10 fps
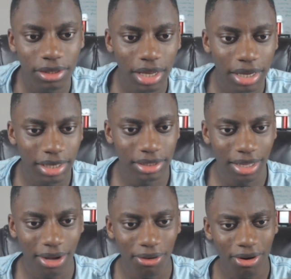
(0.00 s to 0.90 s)
he had
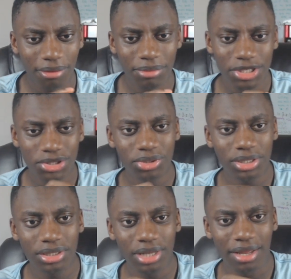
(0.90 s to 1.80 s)
that arm
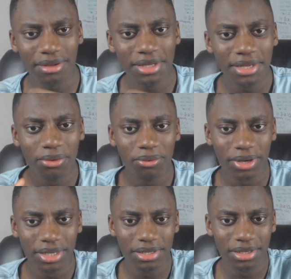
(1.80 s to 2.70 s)
injury
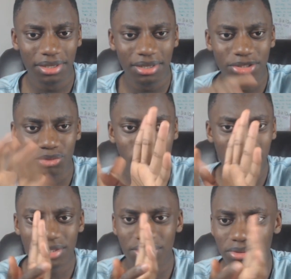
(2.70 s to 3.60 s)
where his
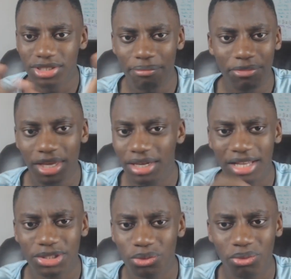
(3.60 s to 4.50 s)
wrist something, and he
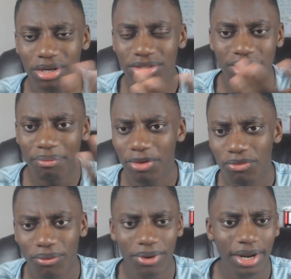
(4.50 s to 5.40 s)
had to wear something
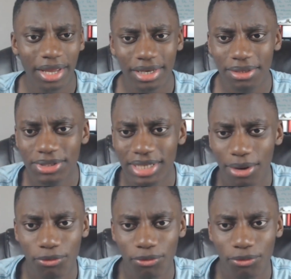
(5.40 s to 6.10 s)
for it, and he was out